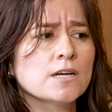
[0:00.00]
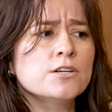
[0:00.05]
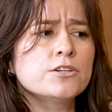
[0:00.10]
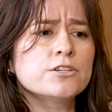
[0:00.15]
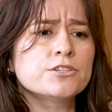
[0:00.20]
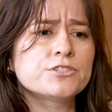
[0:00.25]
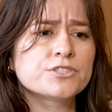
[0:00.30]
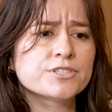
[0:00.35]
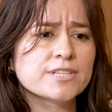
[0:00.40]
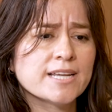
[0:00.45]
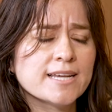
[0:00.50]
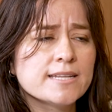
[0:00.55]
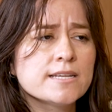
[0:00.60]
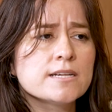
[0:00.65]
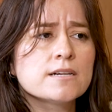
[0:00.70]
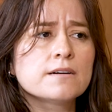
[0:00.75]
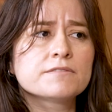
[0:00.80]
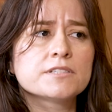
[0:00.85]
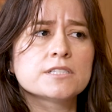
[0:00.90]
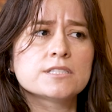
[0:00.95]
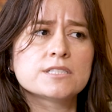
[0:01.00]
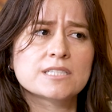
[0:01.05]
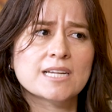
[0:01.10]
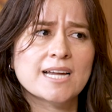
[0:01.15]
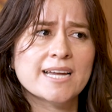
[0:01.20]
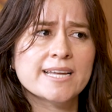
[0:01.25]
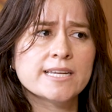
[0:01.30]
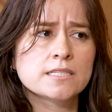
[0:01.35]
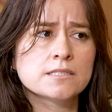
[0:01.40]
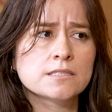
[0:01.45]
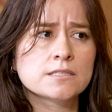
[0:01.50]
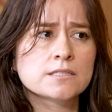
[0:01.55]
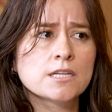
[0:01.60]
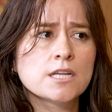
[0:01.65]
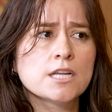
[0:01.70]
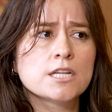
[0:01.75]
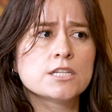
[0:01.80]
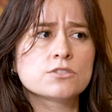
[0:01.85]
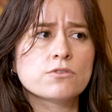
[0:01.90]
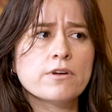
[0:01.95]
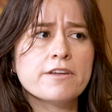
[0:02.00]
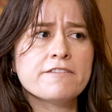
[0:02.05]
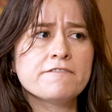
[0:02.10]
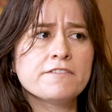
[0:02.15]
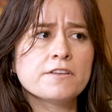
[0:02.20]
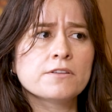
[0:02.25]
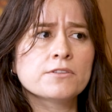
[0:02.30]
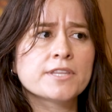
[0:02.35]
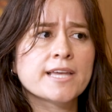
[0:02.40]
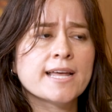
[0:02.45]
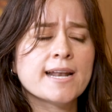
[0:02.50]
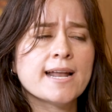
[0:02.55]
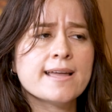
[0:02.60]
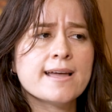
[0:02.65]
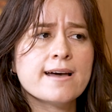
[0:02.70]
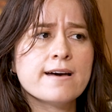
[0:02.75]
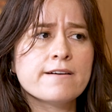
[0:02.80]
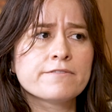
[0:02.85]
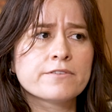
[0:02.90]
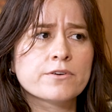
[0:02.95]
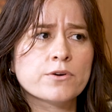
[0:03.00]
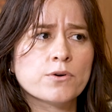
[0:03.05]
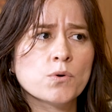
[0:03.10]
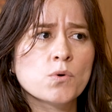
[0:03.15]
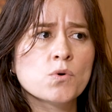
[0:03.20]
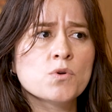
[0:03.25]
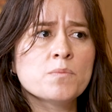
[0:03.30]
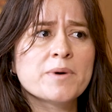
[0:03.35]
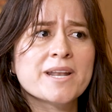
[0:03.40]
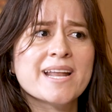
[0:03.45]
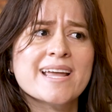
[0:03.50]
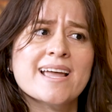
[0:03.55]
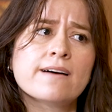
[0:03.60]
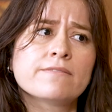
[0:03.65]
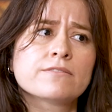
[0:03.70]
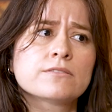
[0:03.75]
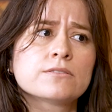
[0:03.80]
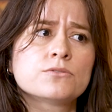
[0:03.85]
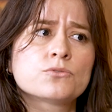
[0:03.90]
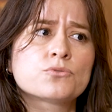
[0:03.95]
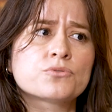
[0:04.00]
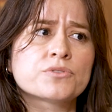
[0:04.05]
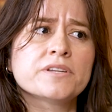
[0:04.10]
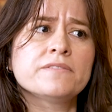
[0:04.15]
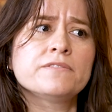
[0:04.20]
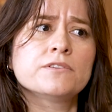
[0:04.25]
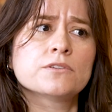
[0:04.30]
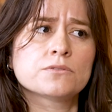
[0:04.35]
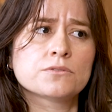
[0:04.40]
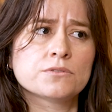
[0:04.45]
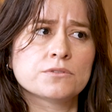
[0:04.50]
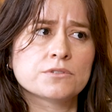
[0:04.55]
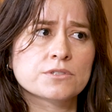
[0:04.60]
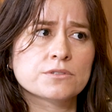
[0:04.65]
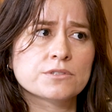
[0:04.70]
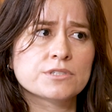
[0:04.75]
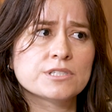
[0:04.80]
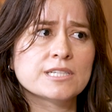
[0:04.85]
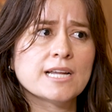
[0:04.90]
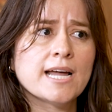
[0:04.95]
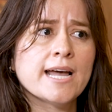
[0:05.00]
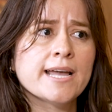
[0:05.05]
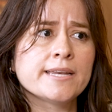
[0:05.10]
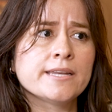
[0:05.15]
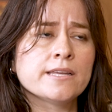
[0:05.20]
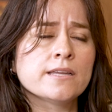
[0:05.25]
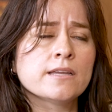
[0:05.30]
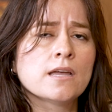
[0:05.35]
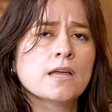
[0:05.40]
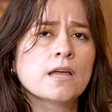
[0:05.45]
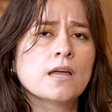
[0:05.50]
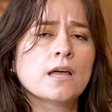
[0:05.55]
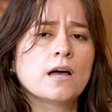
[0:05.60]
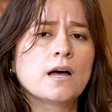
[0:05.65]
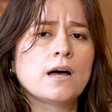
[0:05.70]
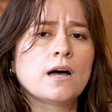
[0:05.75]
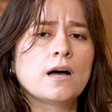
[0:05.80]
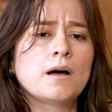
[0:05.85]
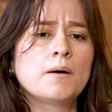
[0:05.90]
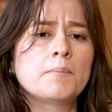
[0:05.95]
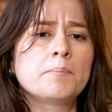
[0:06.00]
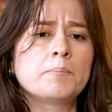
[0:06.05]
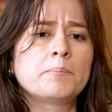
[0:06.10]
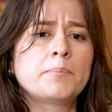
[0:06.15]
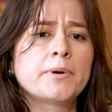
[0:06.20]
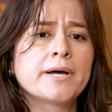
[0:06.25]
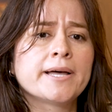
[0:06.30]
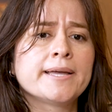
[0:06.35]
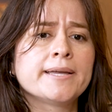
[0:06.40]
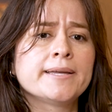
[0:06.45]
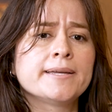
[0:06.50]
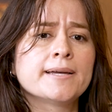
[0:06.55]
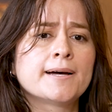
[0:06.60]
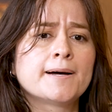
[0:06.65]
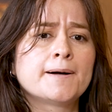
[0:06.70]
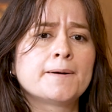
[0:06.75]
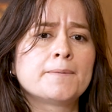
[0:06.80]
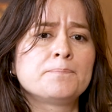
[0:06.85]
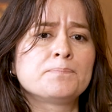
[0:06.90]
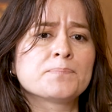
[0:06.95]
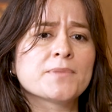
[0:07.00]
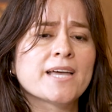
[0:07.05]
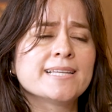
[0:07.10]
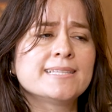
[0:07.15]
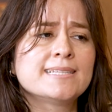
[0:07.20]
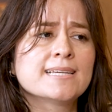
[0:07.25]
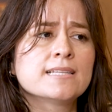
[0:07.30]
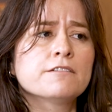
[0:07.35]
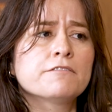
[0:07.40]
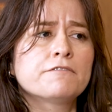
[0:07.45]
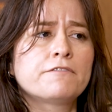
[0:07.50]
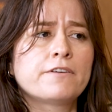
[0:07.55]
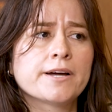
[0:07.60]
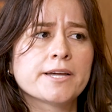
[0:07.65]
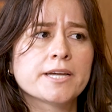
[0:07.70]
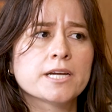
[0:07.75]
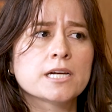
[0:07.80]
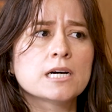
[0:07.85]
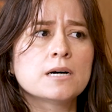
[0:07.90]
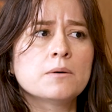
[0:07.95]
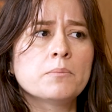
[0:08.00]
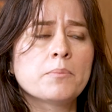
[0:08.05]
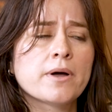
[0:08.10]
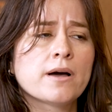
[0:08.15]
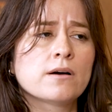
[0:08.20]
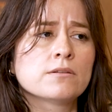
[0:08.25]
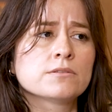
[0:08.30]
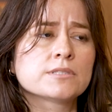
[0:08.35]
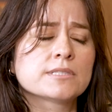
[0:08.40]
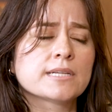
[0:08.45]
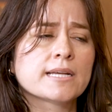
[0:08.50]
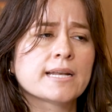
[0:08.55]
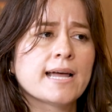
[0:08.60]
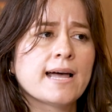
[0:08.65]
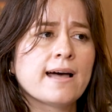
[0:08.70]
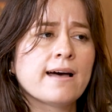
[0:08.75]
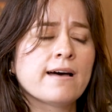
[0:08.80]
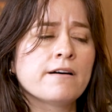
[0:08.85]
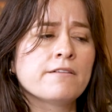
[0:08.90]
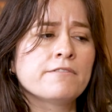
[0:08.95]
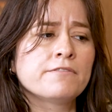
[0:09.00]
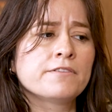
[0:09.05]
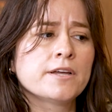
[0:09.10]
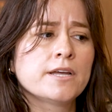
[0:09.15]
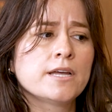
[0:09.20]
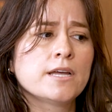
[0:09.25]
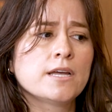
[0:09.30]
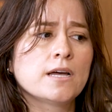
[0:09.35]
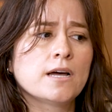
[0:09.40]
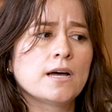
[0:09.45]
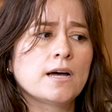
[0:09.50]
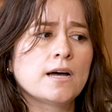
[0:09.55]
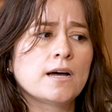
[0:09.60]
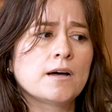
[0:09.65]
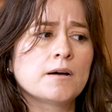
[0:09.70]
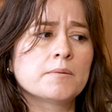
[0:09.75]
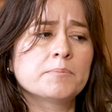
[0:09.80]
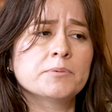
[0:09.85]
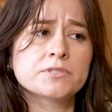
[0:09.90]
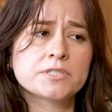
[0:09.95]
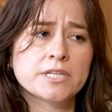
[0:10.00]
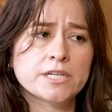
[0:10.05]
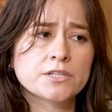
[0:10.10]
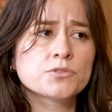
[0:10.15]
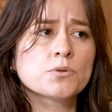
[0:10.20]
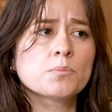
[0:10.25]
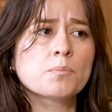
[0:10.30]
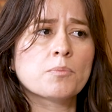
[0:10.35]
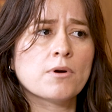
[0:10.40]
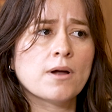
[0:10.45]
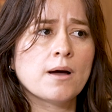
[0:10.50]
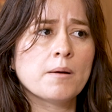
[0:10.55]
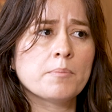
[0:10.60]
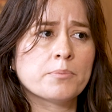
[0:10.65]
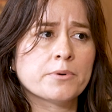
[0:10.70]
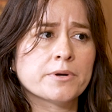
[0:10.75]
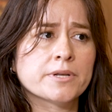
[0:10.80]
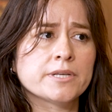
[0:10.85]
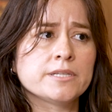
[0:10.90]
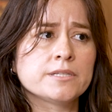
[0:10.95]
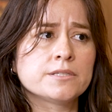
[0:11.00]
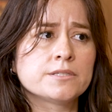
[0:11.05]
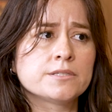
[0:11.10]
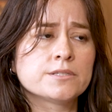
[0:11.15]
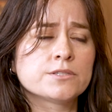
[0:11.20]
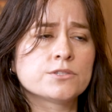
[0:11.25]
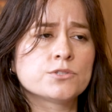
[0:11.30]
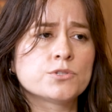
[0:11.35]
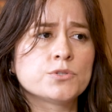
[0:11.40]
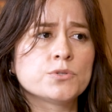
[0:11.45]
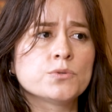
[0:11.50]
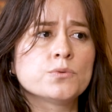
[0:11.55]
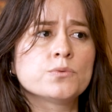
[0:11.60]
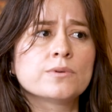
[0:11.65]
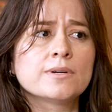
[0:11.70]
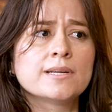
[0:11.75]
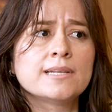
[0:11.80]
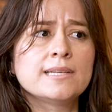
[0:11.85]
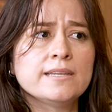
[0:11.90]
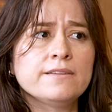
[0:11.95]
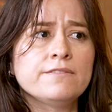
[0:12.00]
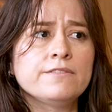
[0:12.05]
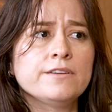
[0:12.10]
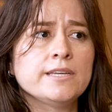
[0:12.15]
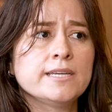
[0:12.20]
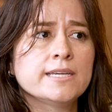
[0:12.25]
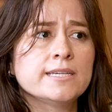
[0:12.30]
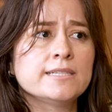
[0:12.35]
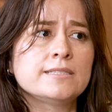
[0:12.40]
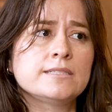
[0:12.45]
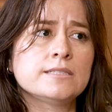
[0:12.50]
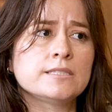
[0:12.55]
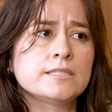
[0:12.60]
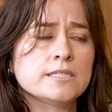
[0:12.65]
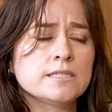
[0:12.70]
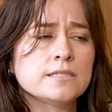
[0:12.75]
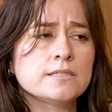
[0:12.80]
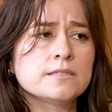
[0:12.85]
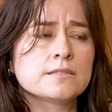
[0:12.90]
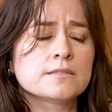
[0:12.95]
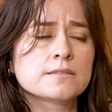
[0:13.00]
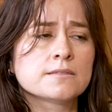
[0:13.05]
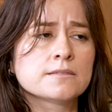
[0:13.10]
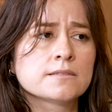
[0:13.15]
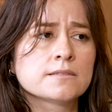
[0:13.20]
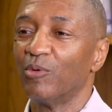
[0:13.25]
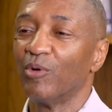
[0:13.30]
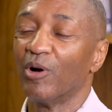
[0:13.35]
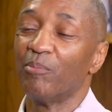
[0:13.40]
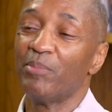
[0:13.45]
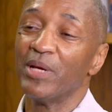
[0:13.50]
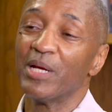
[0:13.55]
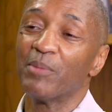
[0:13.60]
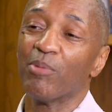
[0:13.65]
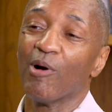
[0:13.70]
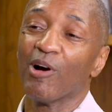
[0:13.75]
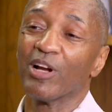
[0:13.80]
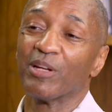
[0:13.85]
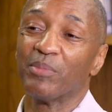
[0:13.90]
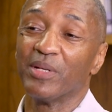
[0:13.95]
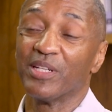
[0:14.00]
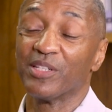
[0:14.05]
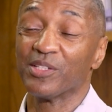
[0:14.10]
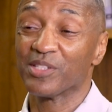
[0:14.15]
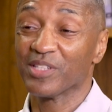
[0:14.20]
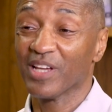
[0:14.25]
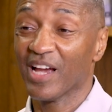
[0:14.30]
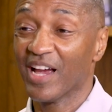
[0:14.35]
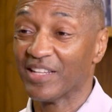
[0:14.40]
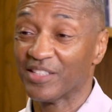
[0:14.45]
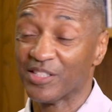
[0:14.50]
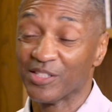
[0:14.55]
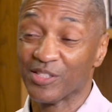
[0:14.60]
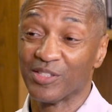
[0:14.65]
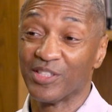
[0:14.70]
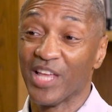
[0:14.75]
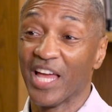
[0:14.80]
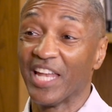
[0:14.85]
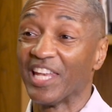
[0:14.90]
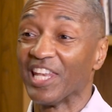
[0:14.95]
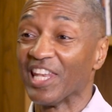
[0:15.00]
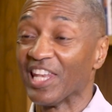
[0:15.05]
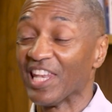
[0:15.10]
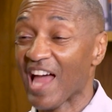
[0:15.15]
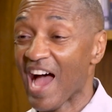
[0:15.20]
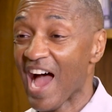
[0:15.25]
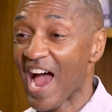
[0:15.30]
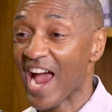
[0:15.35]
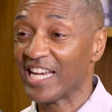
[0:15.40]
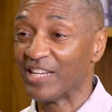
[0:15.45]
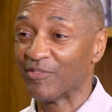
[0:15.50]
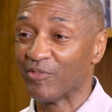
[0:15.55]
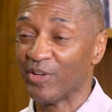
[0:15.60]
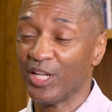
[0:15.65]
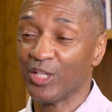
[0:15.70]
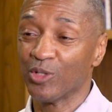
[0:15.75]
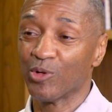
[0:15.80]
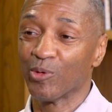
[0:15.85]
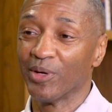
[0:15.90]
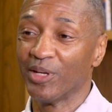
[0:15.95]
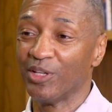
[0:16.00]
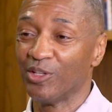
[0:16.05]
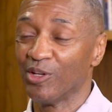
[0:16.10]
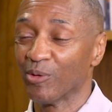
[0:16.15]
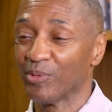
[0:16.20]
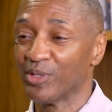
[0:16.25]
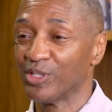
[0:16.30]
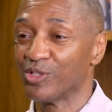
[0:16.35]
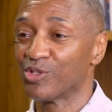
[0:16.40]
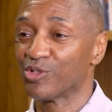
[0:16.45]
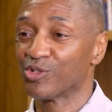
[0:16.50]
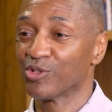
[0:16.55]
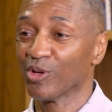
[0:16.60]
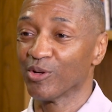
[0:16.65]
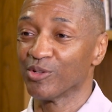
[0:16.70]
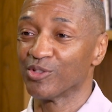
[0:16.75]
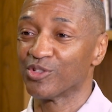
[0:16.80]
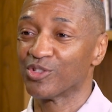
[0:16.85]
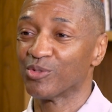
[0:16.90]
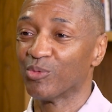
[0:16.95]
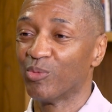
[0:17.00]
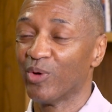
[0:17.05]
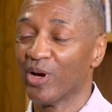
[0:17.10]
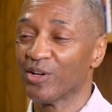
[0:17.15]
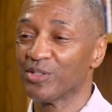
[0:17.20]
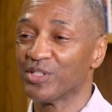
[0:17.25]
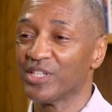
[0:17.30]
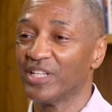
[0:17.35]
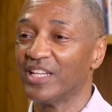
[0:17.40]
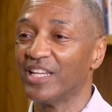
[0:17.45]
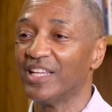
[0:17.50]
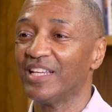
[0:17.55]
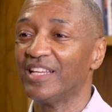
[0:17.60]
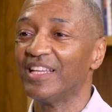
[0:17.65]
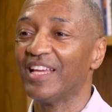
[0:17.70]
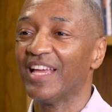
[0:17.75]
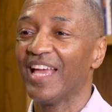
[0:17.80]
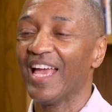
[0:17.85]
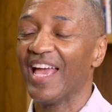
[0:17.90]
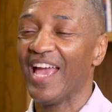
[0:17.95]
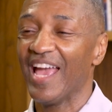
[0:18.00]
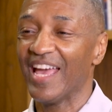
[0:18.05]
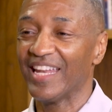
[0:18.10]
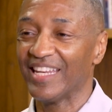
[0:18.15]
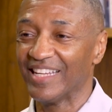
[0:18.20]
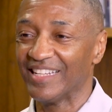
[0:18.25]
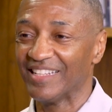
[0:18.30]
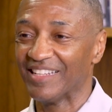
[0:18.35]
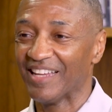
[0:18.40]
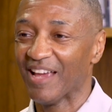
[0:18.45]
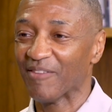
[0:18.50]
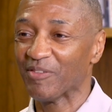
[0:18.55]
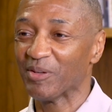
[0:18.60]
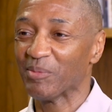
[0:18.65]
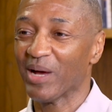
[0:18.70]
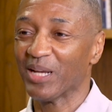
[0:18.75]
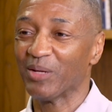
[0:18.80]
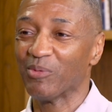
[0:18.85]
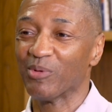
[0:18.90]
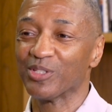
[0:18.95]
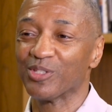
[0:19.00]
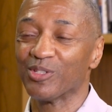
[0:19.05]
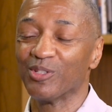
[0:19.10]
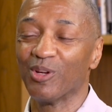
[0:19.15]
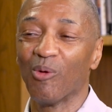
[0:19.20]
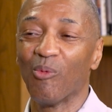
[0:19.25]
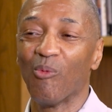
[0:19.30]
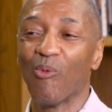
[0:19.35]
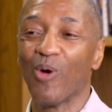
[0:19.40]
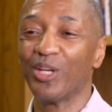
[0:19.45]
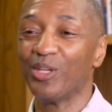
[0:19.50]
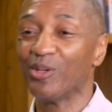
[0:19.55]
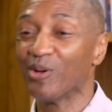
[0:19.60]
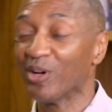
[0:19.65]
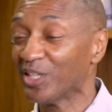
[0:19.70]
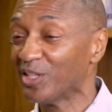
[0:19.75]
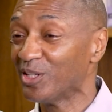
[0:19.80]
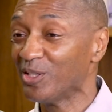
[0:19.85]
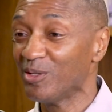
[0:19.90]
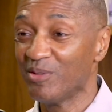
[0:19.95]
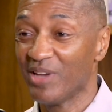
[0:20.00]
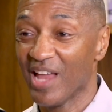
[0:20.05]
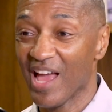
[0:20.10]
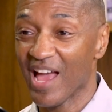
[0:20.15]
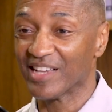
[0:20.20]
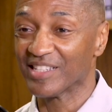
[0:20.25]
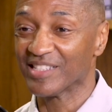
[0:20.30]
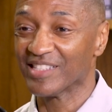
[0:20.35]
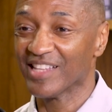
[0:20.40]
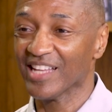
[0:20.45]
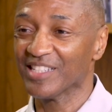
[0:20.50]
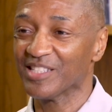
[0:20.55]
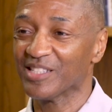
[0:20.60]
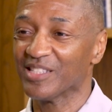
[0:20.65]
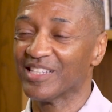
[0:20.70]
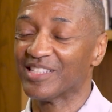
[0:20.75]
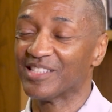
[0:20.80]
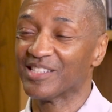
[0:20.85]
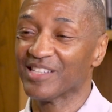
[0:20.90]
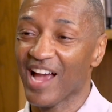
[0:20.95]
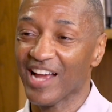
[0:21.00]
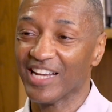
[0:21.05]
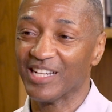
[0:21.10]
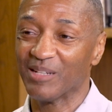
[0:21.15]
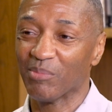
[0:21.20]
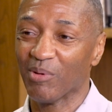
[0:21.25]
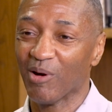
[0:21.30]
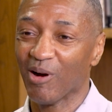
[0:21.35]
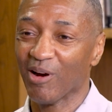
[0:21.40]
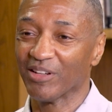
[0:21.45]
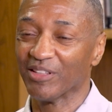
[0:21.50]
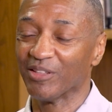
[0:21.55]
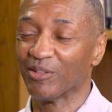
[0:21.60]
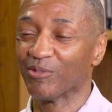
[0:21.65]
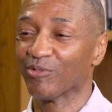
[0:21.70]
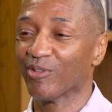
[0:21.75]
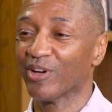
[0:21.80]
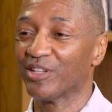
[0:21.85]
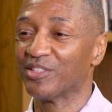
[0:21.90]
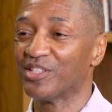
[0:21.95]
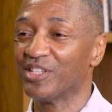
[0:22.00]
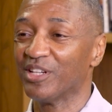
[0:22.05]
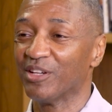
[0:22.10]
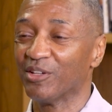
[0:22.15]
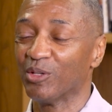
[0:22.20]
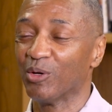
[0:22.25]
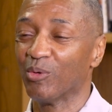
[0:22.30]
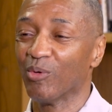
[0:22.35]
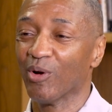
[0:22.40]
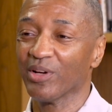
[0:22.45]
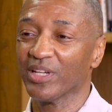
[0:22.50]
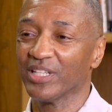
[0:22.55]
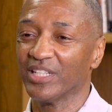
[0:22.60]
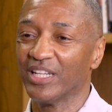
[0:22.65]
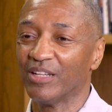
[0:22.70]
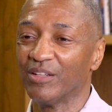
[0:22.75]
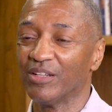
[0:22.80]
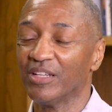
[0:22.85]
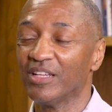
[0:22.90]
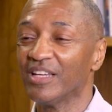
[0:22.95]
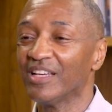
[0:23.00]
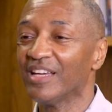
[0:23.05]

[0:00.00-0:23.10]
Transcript: understanding of the science. So I feel that I have grown, but I have contributed to society by identifying compounds that have potential properties to alleviate disease. Well, a big part of being a scientist, that line of inquiry, your research, where is it headed? Everybody wants to know, what are you going to do next? That's the exciting part of the frontier you're working in.